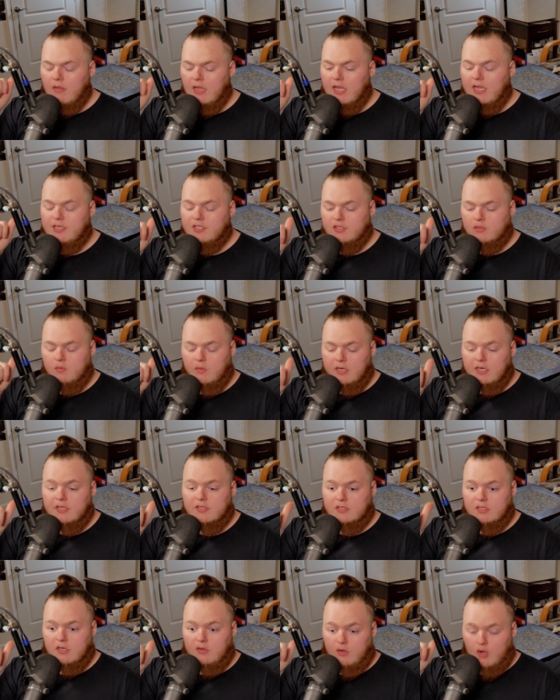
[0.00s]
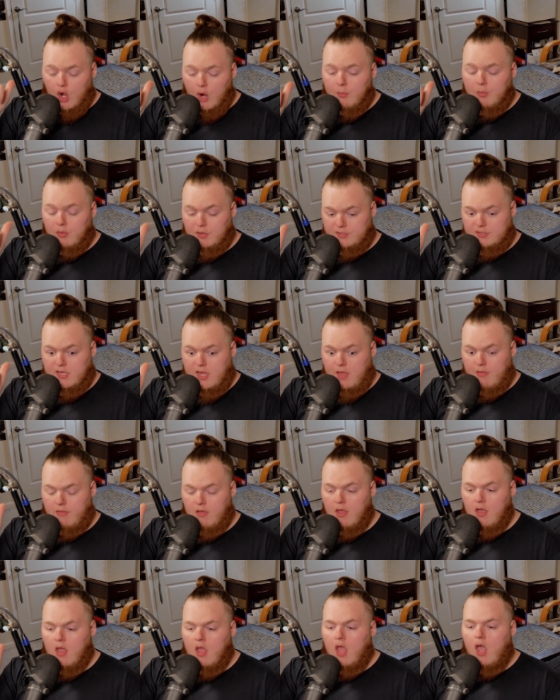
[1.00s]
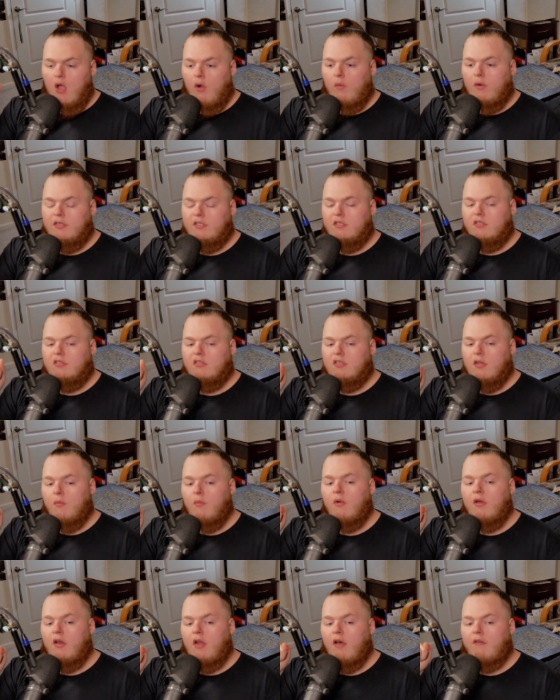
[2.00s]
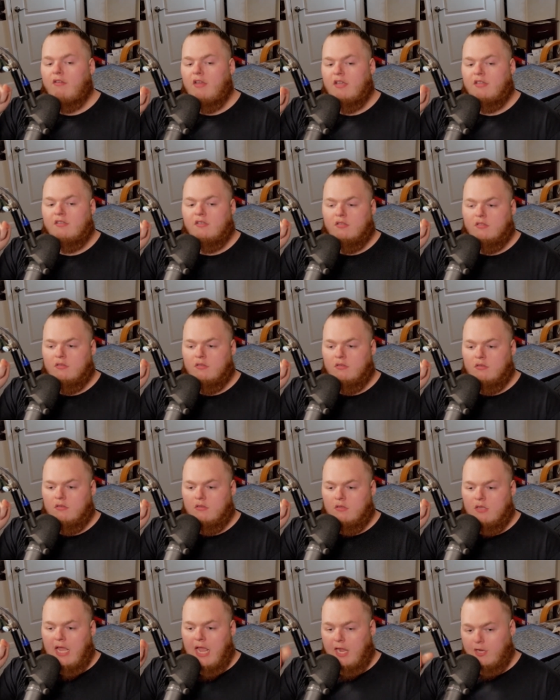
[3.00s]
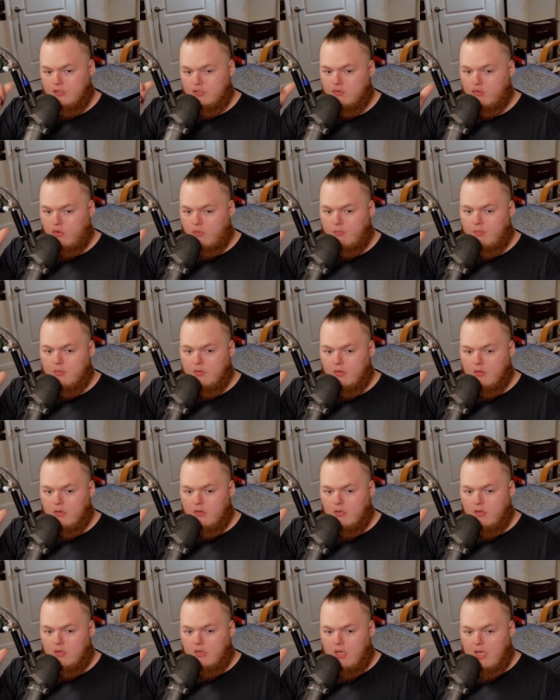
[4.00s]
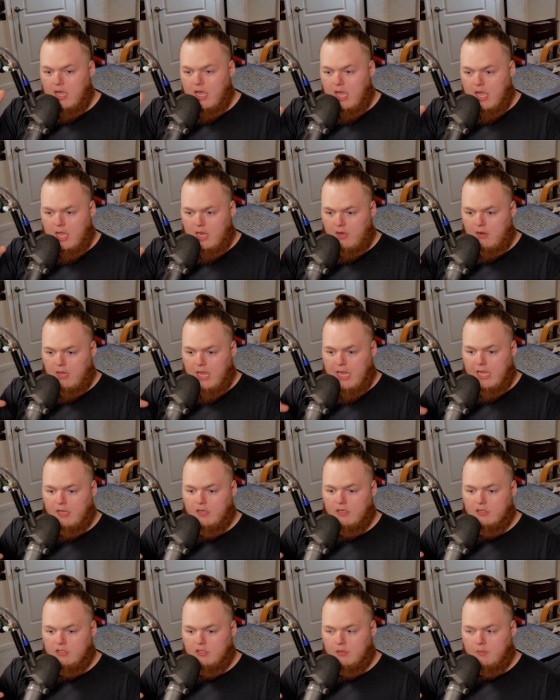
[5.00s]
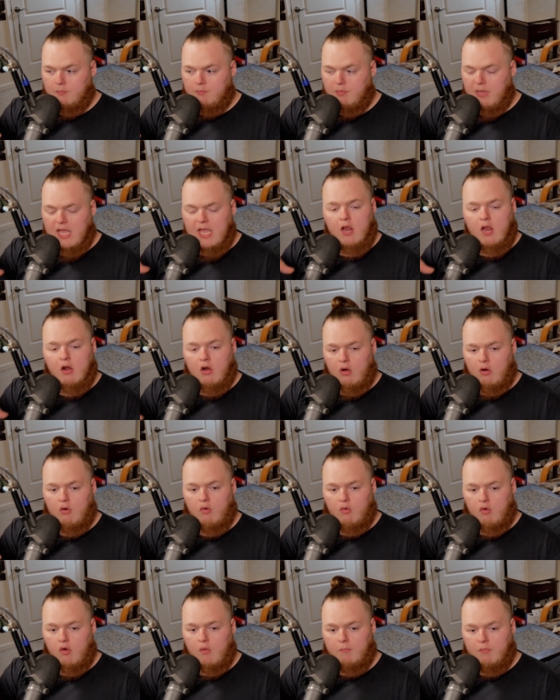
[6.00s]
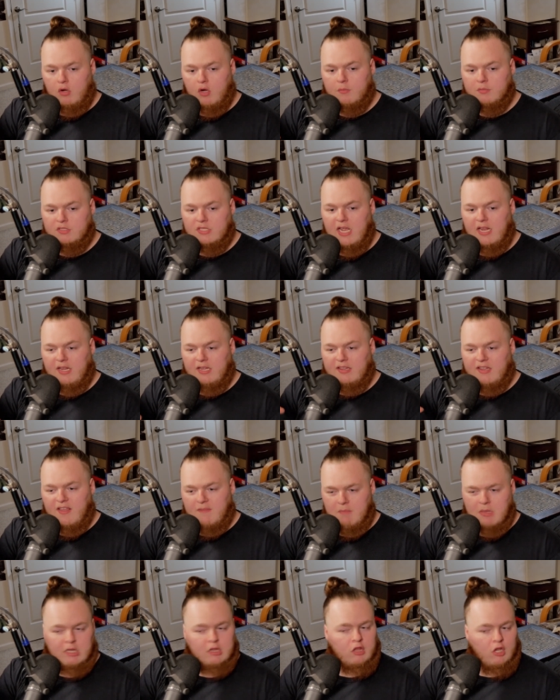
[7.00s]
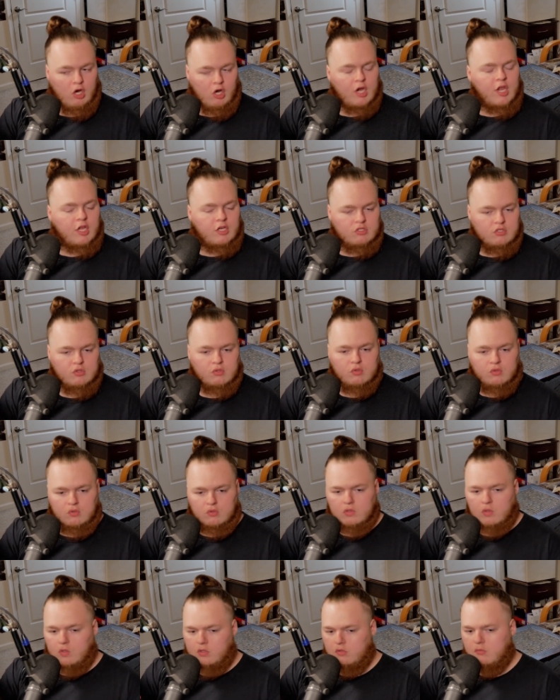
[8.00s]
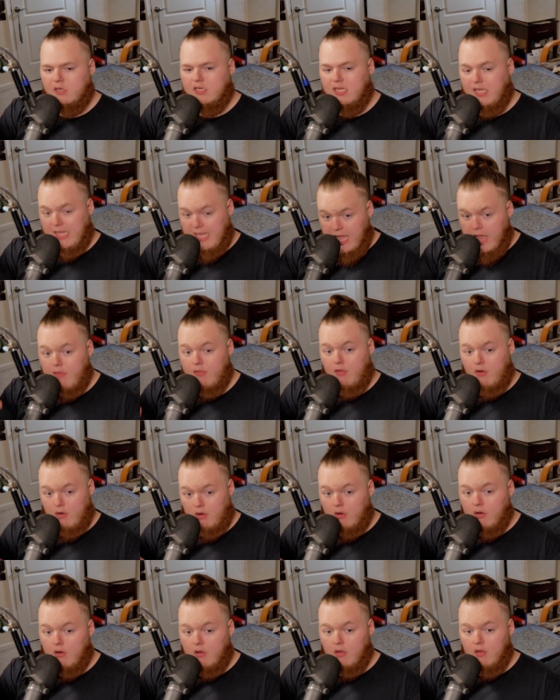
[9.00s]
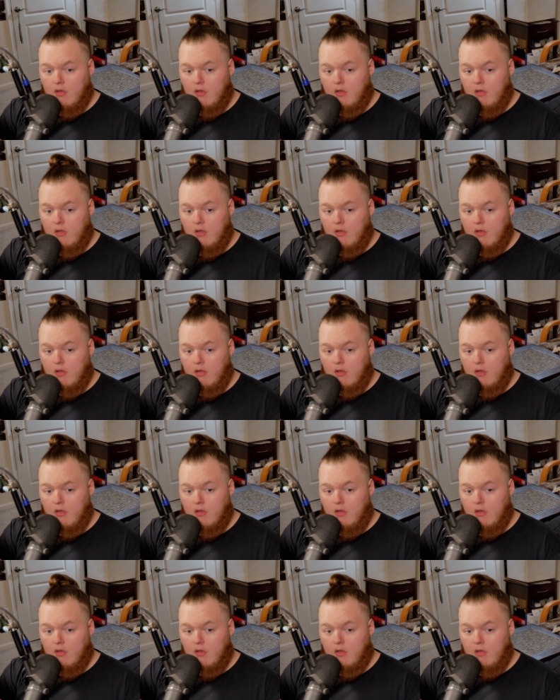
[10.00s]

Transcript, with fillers: he just witnessed Nobara's death, which is someone of his age group and like peer group. You know what I'm saying? Like they've been learning Jujutsu sorcery together